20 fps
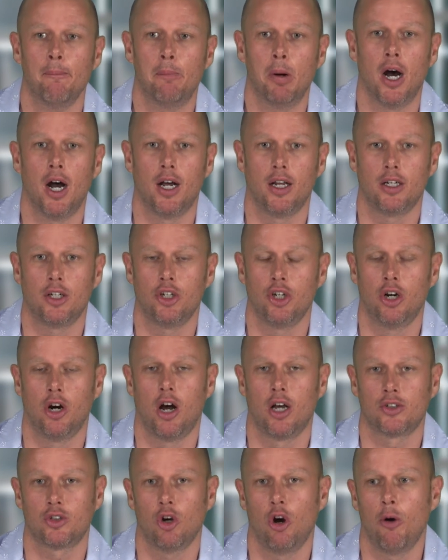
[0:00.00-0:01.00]
but you're
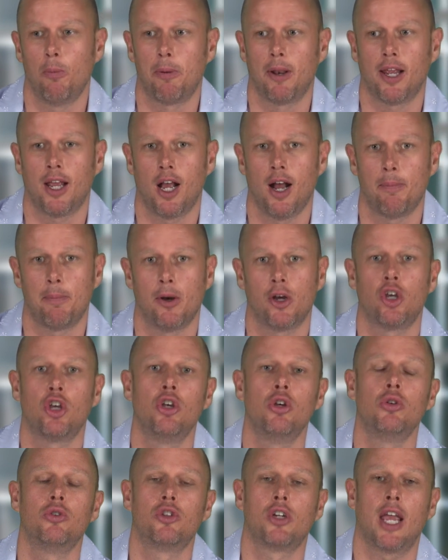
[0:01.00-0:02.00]
also opening up a
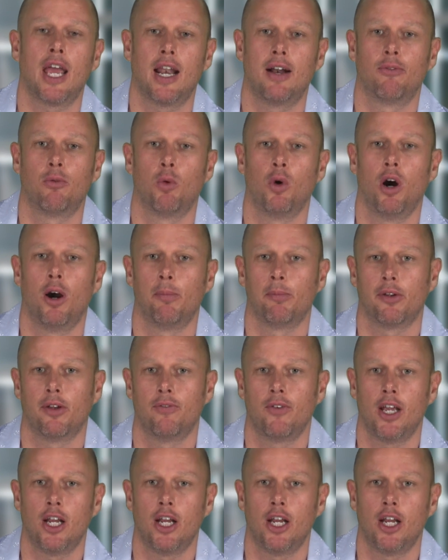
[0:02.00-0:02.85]
huge can of worms of